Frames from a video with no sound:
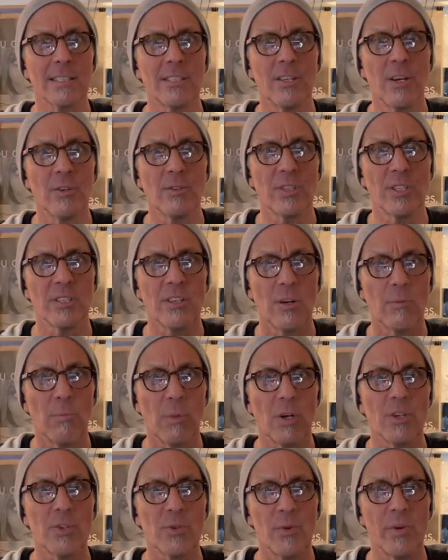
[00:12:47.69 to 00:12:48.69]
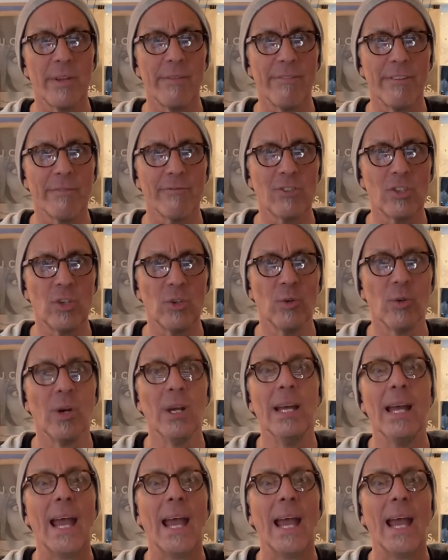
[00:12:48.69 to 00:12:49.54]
dose is on March 25th too,